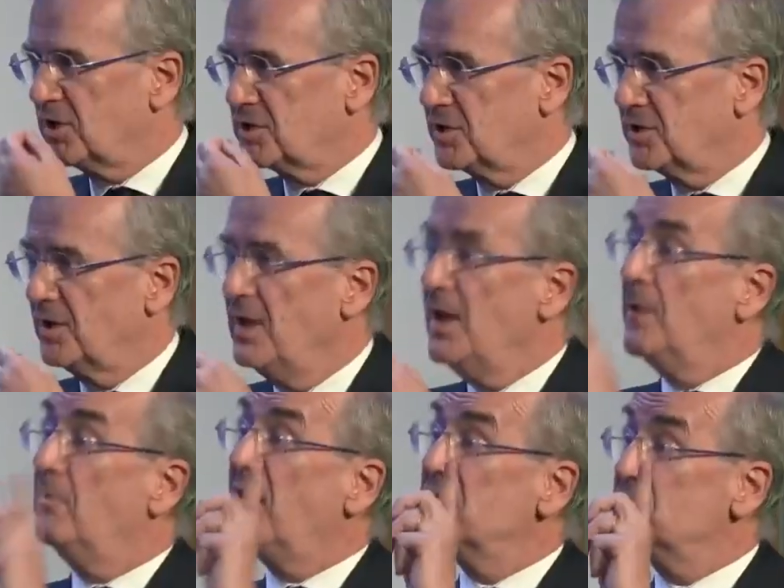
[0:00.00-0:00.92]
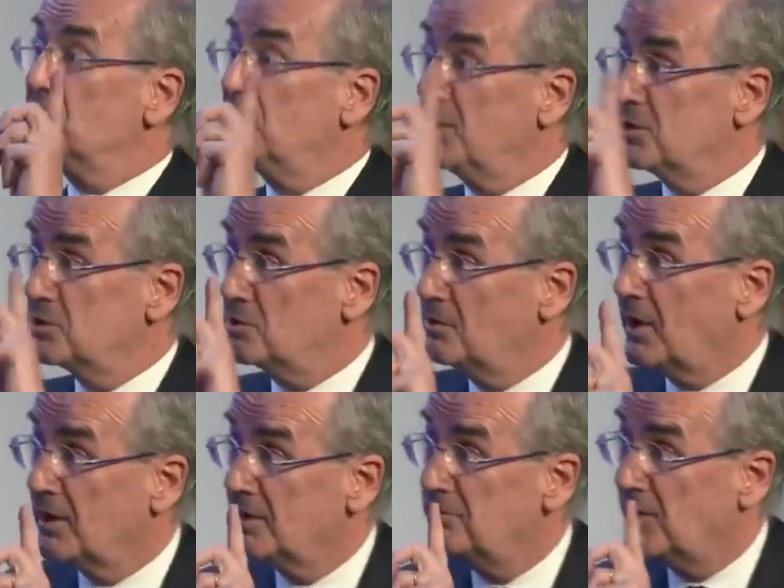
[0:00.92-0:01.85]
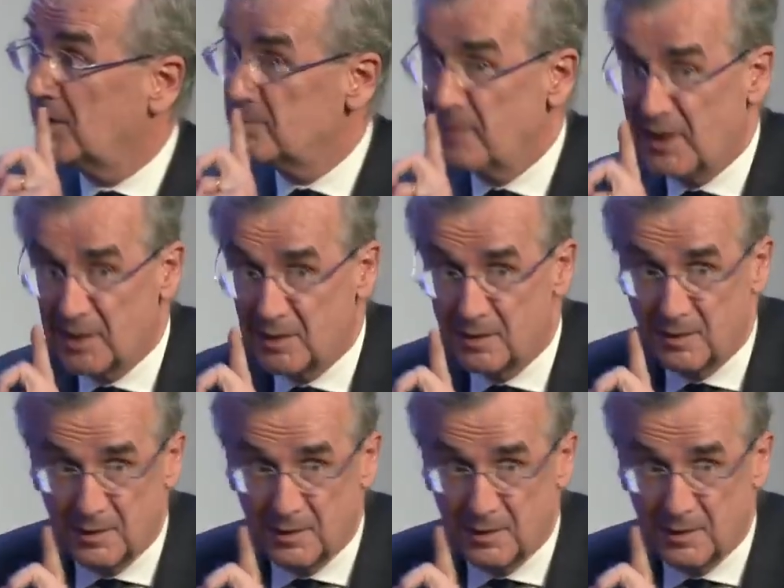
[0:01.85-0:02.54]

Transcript: questions. By the way, Julia, if I may,